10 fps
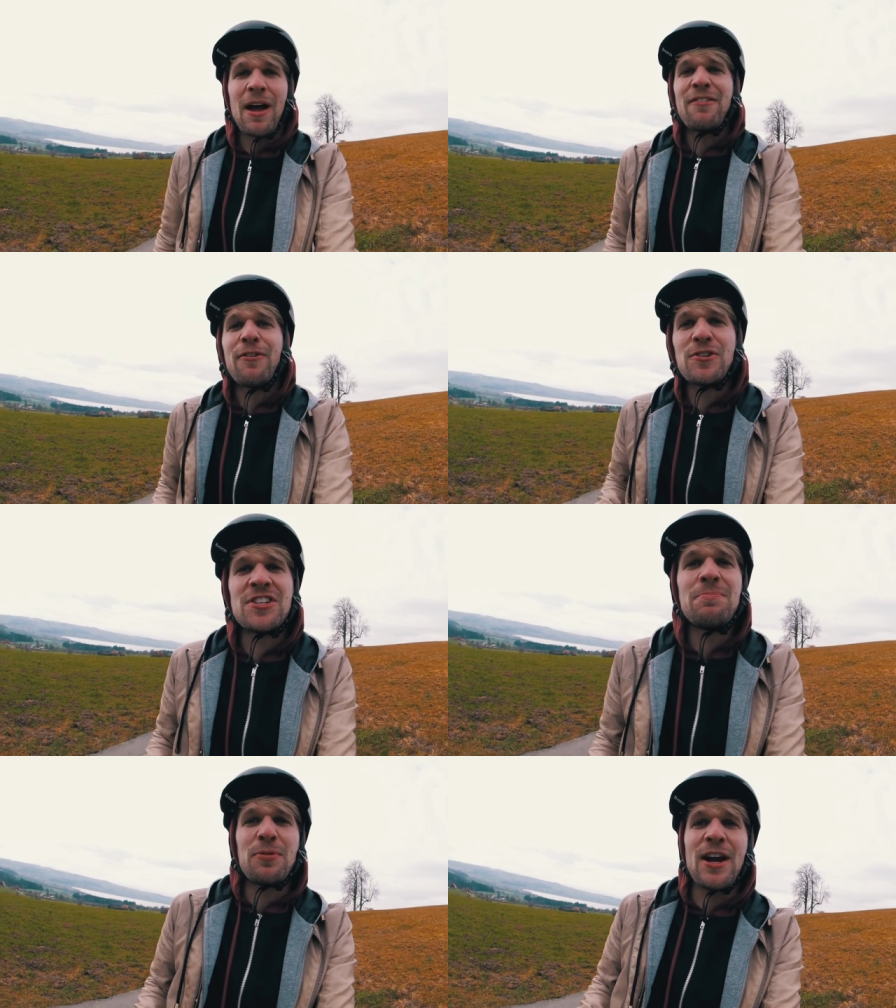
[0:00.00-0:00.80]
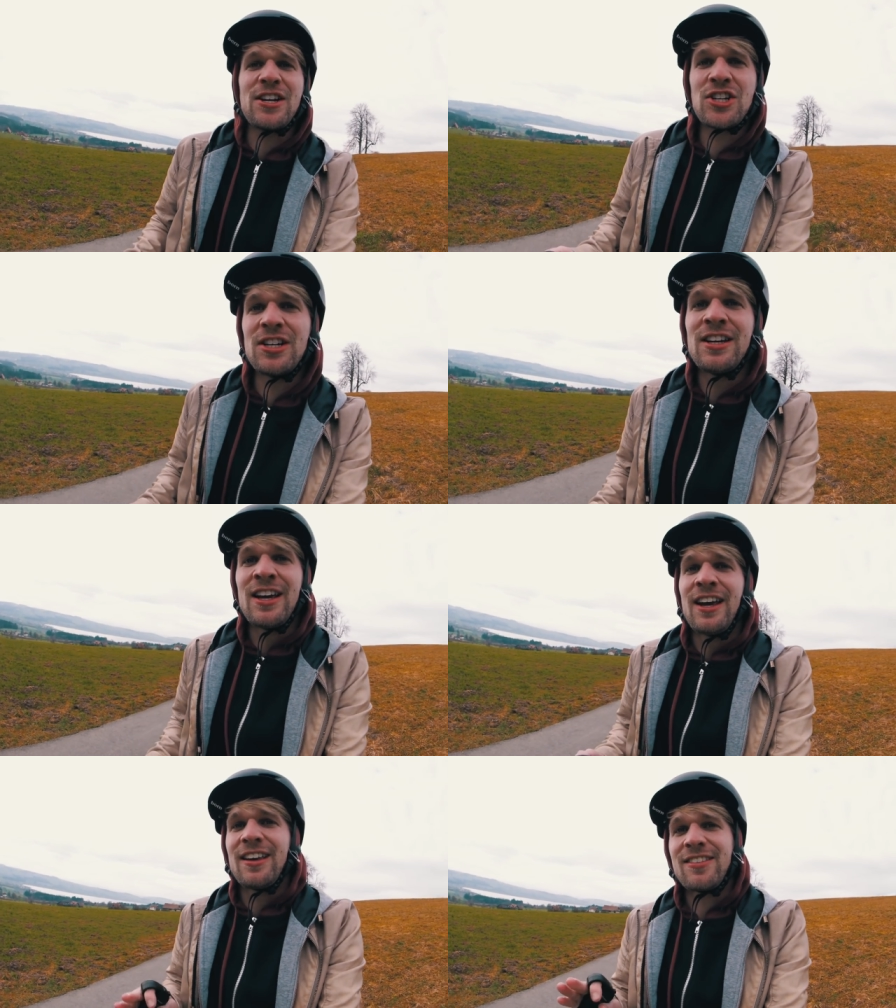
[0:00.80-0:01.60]
My first impression,
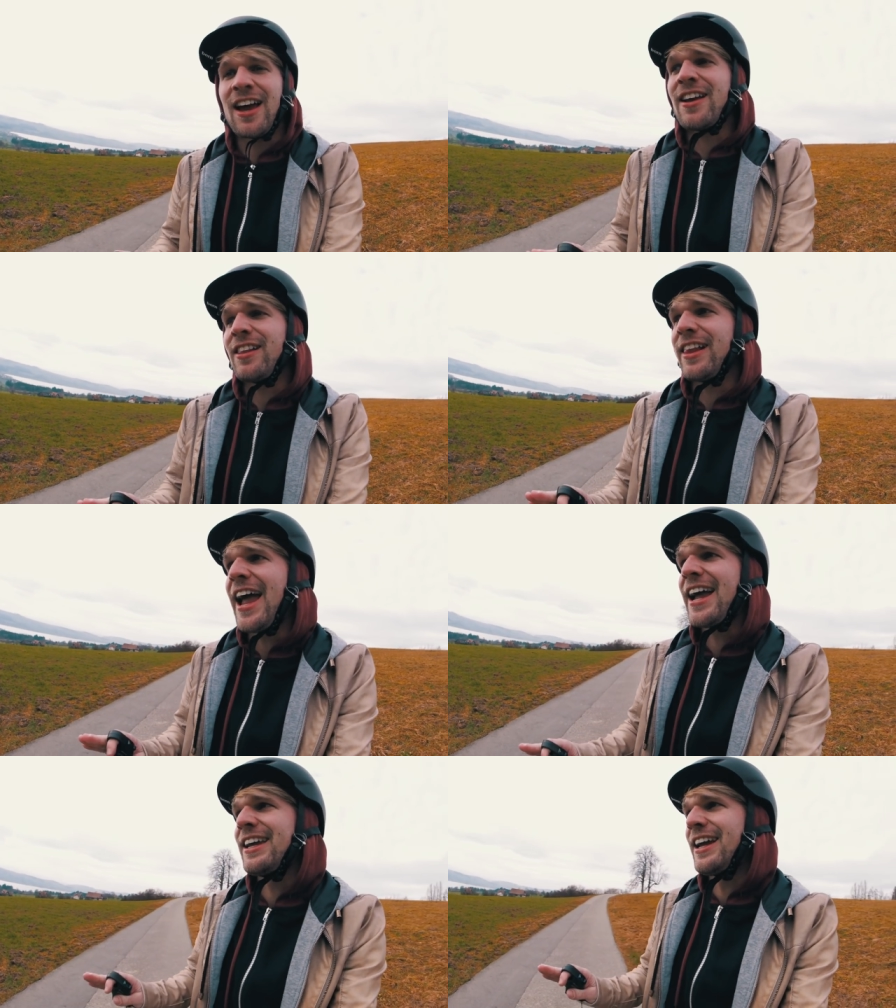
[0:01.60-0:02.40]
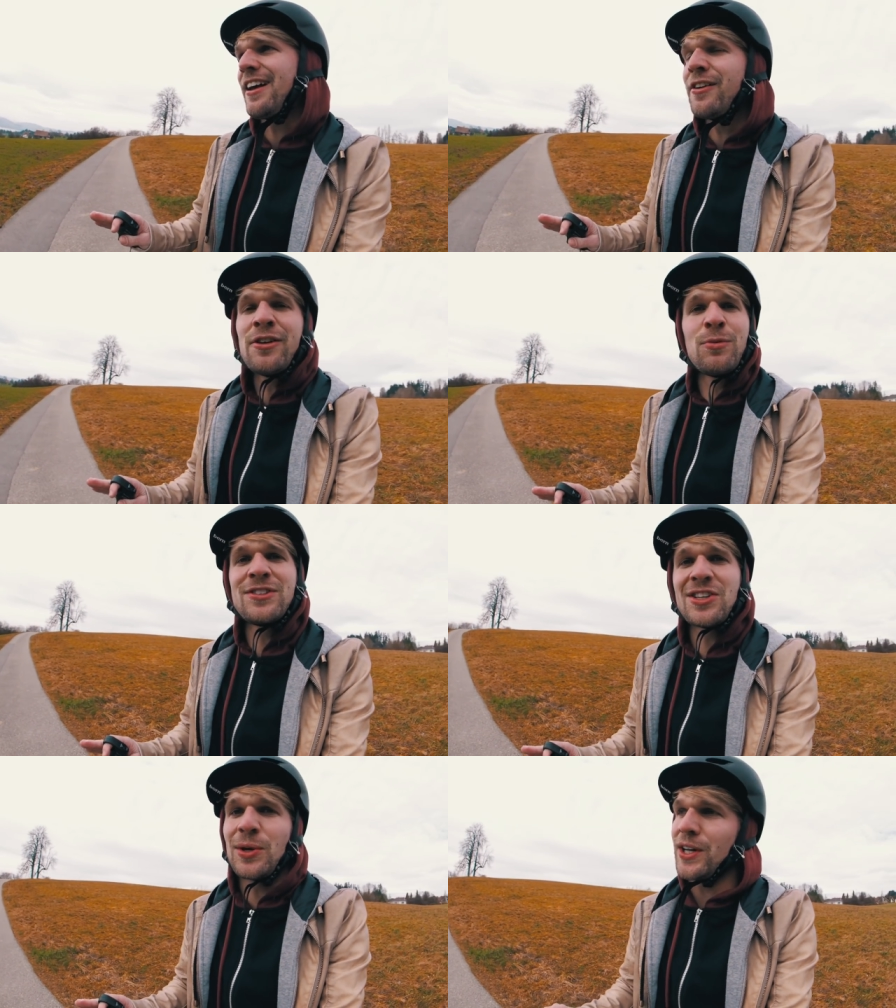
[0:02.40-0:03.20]
it's kind of laggy. I don't know
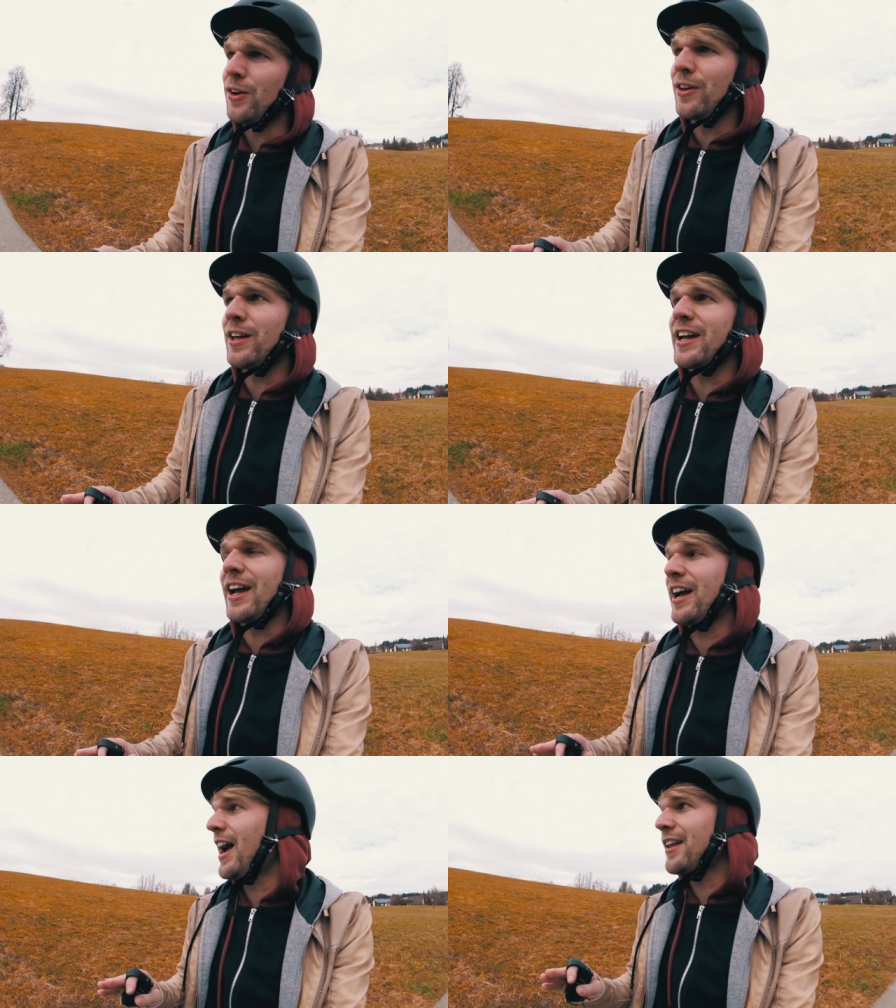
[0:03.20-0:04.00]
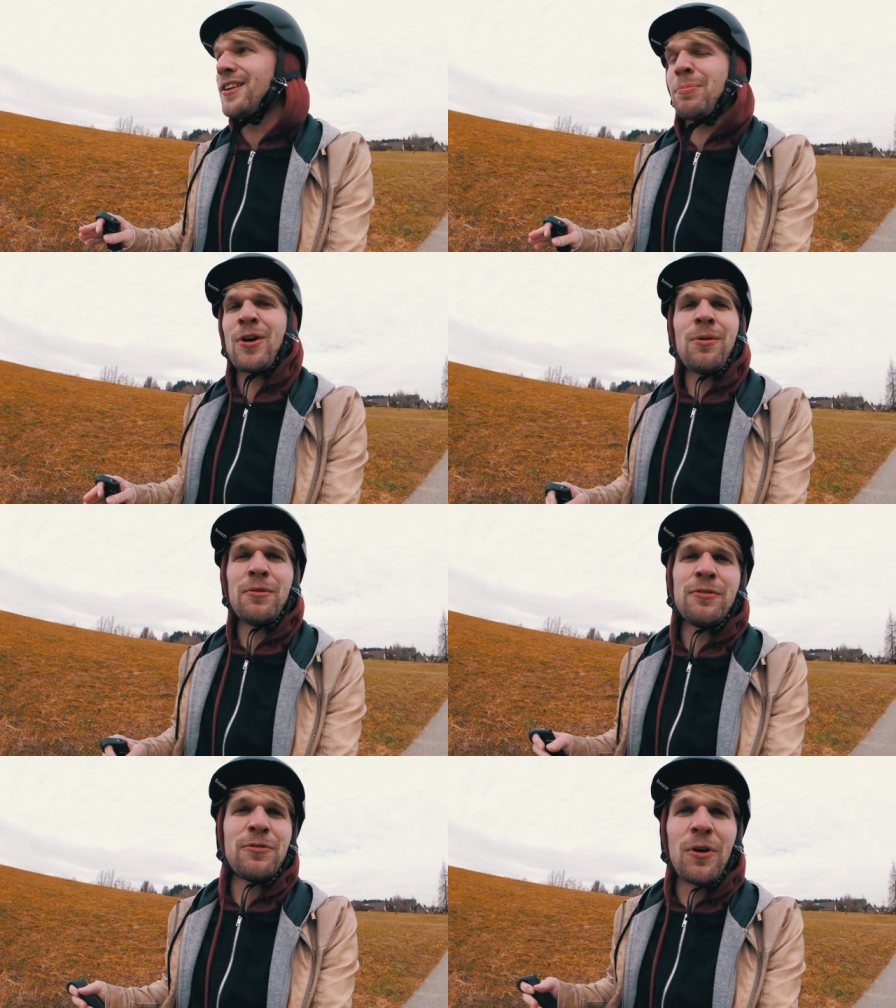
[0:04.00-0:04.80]
what's going on. Like, I had that
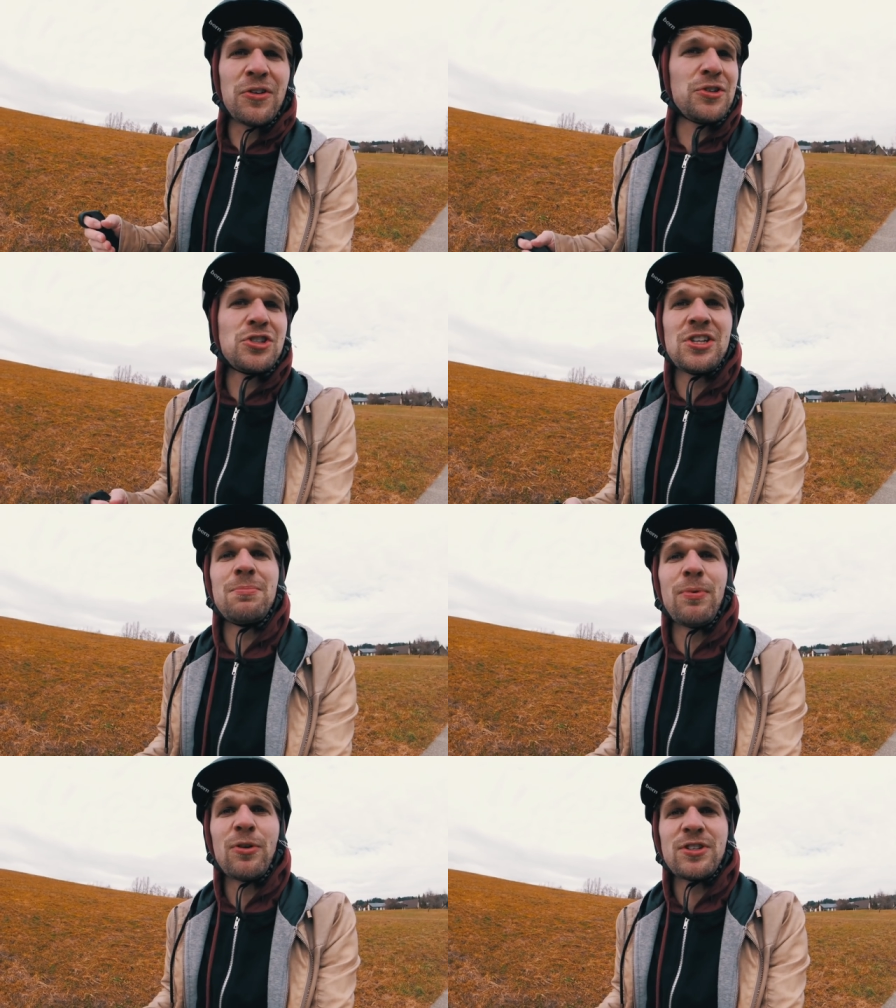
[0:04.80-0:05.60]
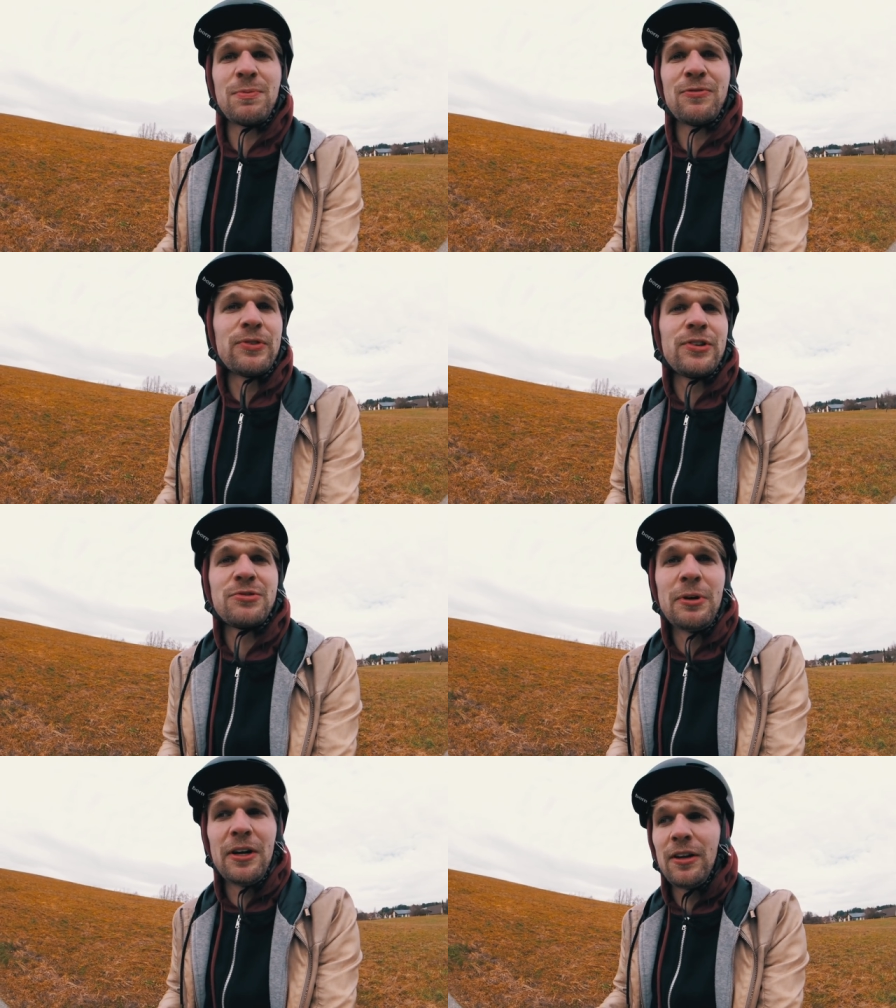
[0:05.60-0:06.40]
problem with other cheap boards before
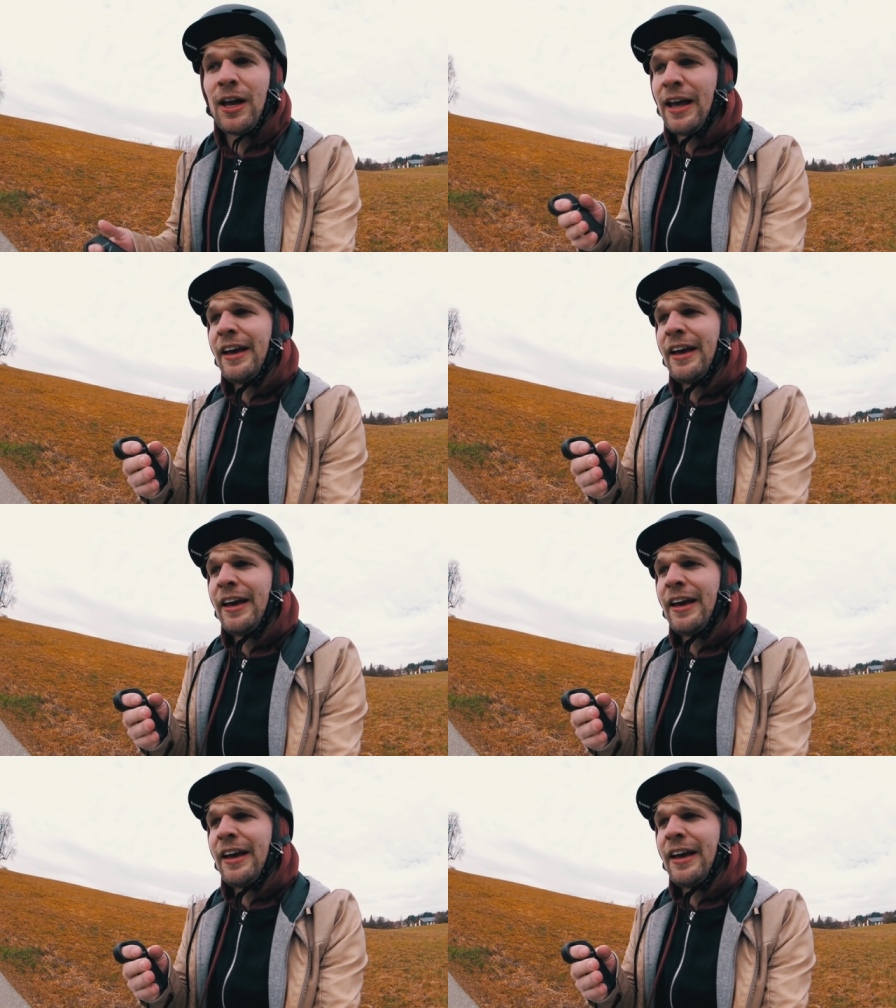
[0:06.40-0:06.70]
as well.